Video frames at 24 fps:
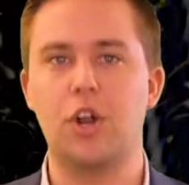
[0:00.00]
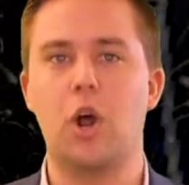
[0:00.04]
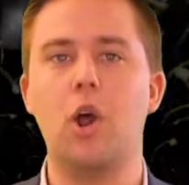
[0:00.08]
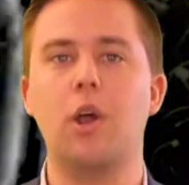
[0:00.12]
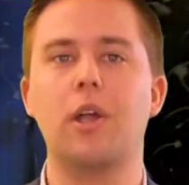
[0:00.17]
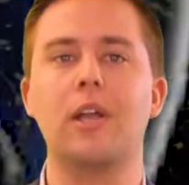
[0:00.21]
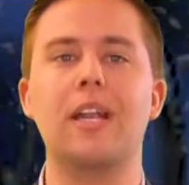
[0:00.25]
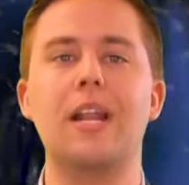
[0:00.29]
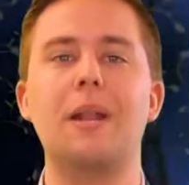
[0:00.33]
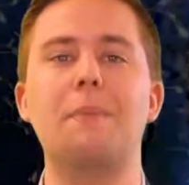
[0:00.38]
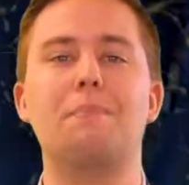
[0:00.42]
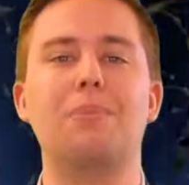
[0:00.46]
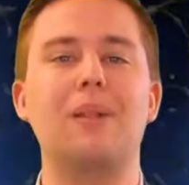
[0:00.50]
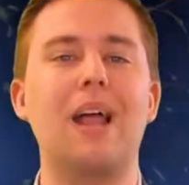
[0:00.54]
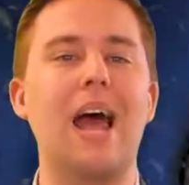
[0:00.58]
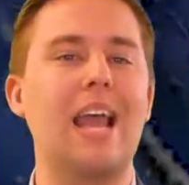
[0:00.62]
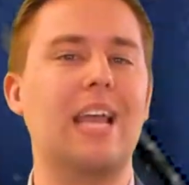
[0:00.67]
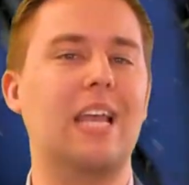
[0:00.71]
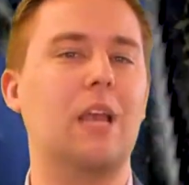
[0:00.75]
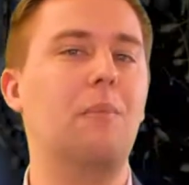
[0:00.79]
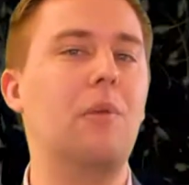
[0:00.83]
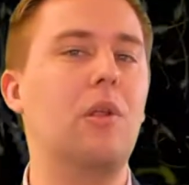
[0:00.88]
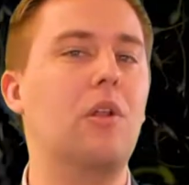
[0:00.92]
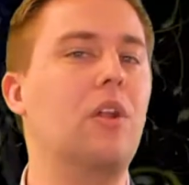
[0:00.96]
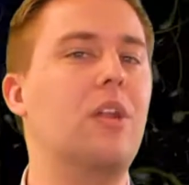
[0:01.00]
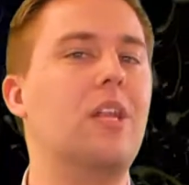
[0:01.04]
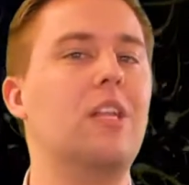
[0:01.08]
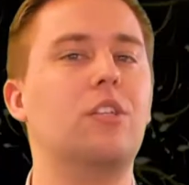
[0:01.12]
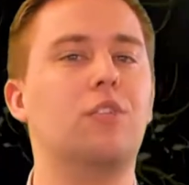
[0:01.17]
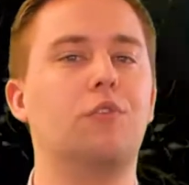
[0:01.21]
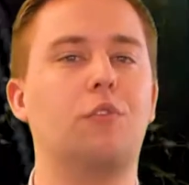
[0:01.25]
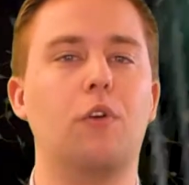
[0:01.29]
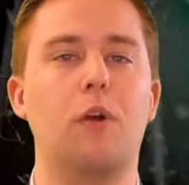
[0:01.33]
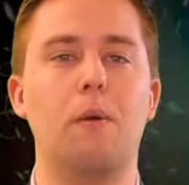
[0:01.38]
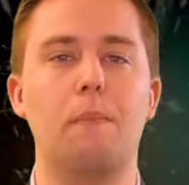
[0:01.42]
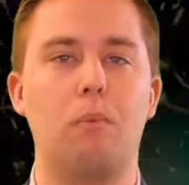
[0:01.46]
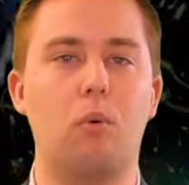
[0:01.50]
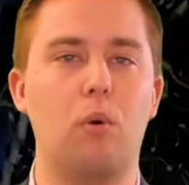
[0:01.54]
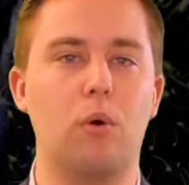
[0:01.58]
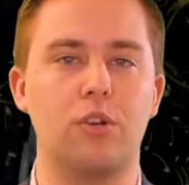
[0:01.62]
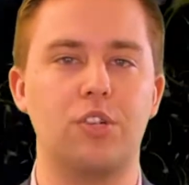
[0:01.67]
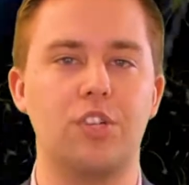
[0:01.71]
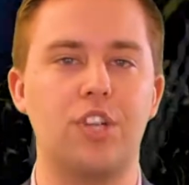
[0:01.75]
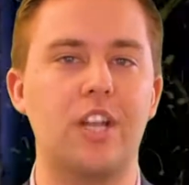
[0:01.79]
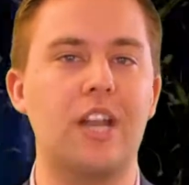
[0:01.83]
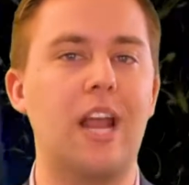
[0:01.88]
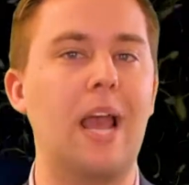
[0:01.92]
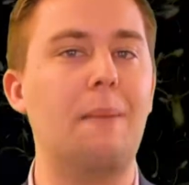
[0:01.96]
targeted Black communities for
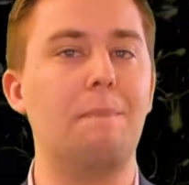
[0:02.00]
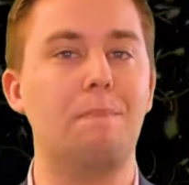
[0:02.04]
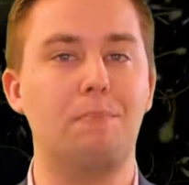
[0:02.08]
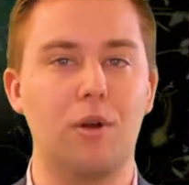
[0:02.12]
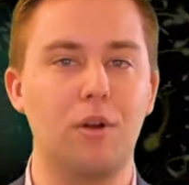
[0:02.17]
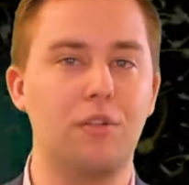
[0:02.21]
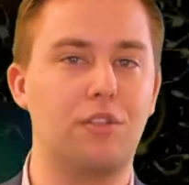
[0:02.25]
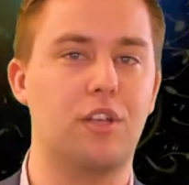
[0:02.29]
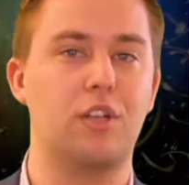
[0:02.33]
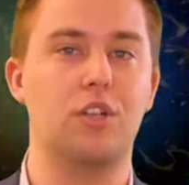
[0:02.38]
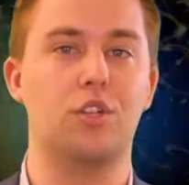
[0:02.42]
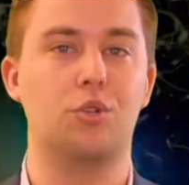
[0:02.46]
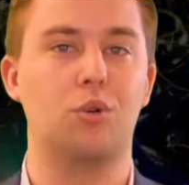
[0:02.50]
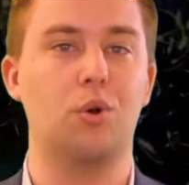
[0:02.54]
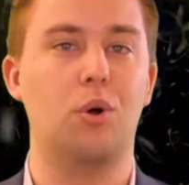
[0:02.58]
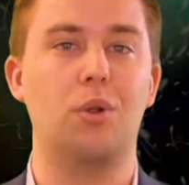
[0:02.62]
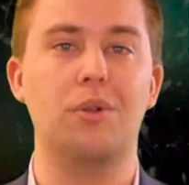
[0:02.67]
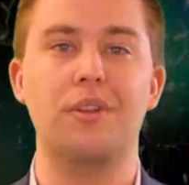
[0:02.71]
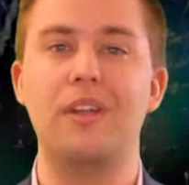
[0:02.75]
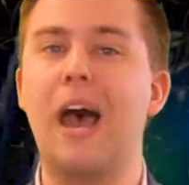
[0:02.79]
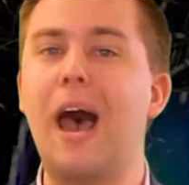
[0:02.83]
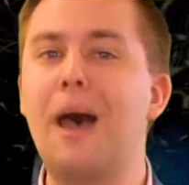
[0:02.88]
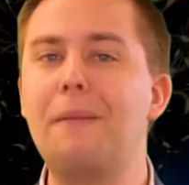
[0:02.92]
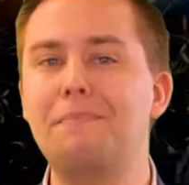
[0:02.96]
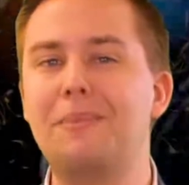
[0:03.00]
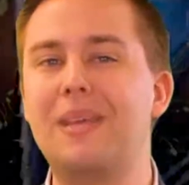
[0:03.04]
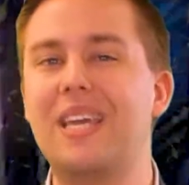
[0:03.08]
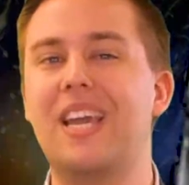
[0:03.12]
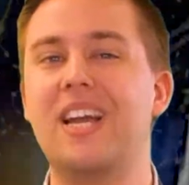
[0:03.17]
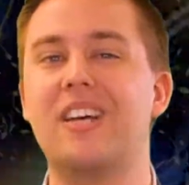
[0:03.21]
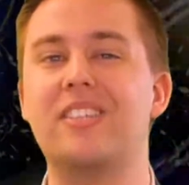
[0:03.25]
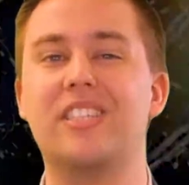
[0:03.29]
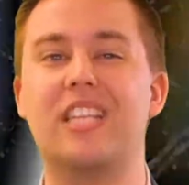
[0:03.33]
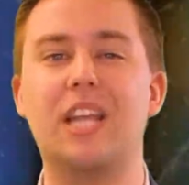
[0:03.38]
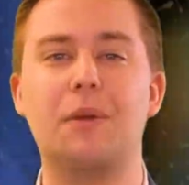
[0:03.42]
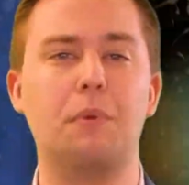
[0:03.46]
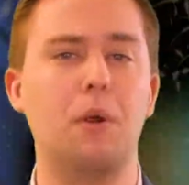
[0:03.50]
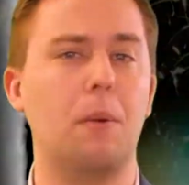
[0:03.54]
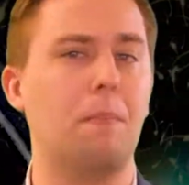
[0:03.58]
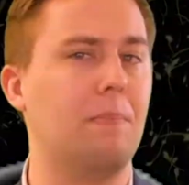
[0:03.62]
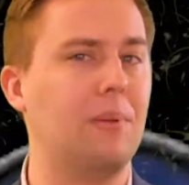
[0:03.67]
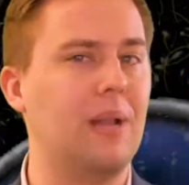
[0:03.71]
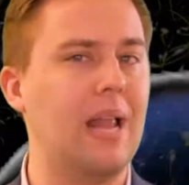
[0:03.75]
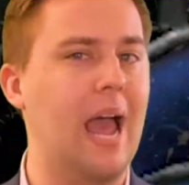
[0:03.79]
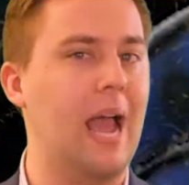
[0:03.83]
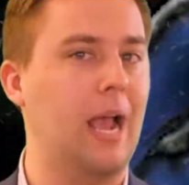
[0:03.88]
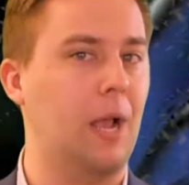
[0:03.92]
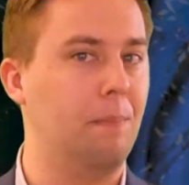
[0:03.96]
abortion and birth control, not because they were
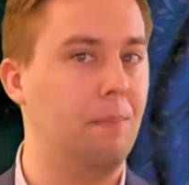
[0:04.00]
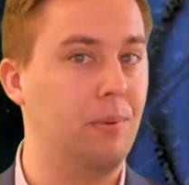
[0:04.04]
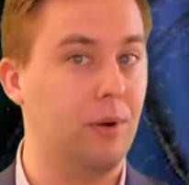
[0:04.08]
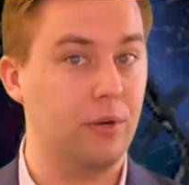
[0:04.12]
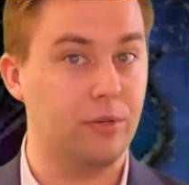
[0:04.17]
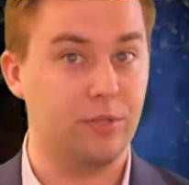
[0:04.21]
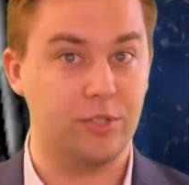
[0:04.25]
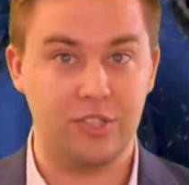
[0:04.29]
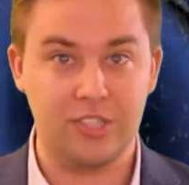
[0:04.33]
Black per